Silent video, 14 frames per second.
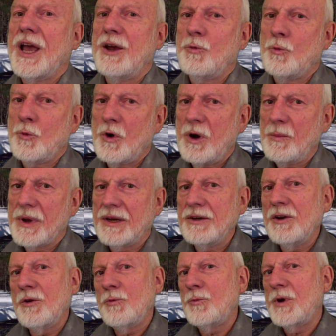a
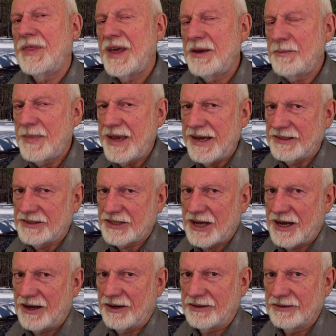woman with a man's
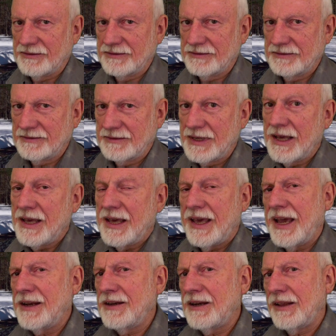heart.
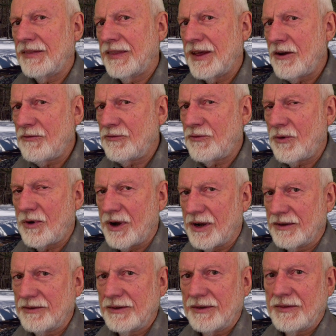And therefore,
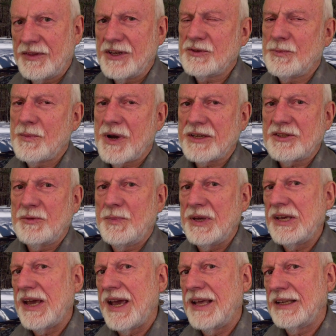this must
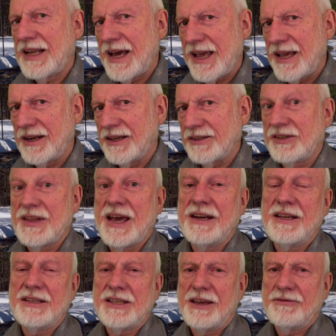be a lioness, that
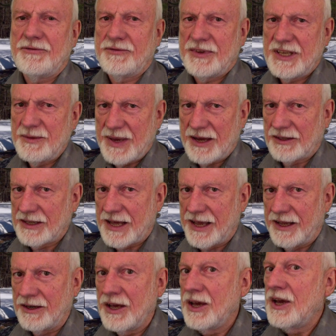is a female
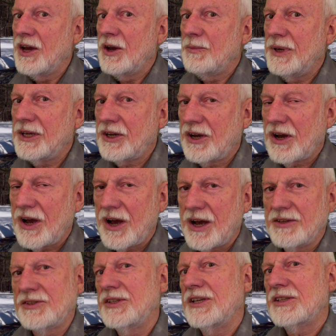lion,
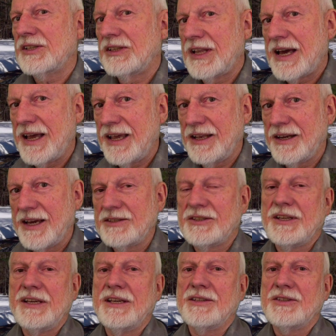because this lioness
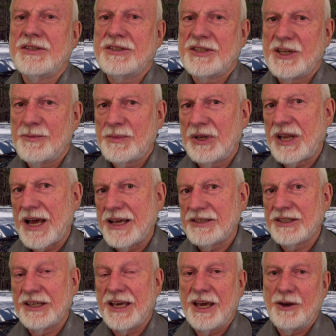is
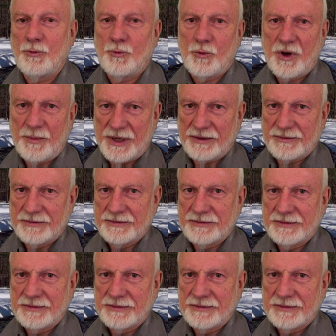symbolizing a woman.